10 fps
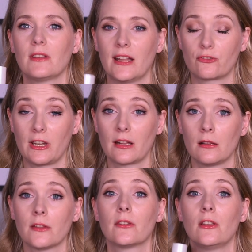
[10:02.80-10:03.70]
you'll get
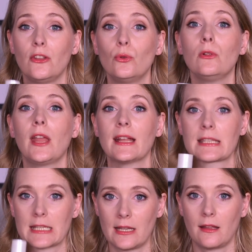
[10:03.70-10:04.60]
wrinkles, you'll
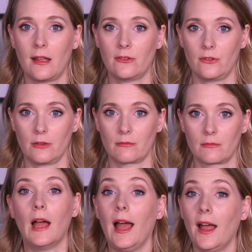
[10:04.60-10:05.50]
get skin cancer.
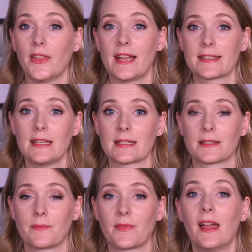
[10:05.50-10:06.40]
And that's it.
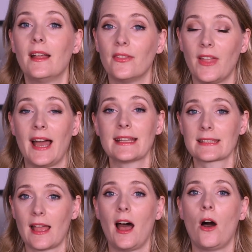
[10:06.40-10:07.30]

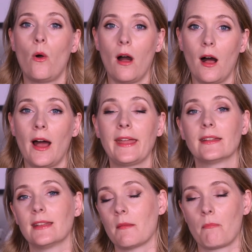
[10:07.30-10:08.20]
That's how I
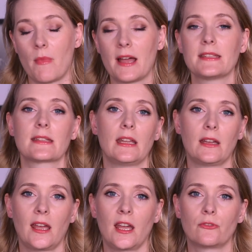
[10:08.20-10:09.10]
adapt my
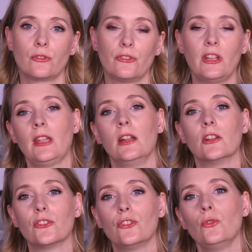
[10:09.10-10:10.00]
skincare
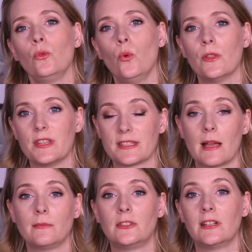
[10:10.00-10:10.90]
routine to the
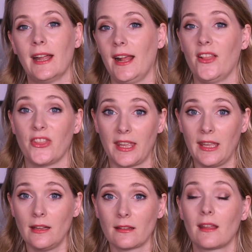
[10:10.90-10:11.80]
summer and the
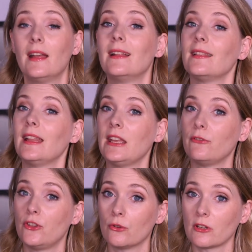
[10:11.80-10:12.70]
heat.
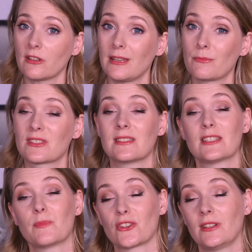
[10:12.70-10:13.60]
Leave your tips,
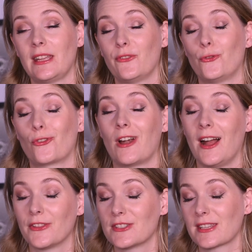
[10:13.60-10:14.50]
especially for
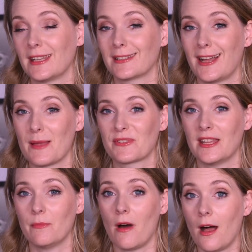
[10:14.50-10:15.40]
other skin types
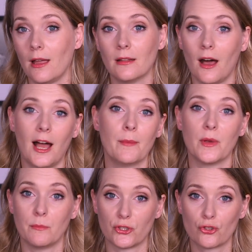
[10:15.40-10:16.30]
than mine.
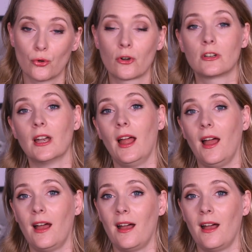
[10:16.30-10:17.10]
I'm mature,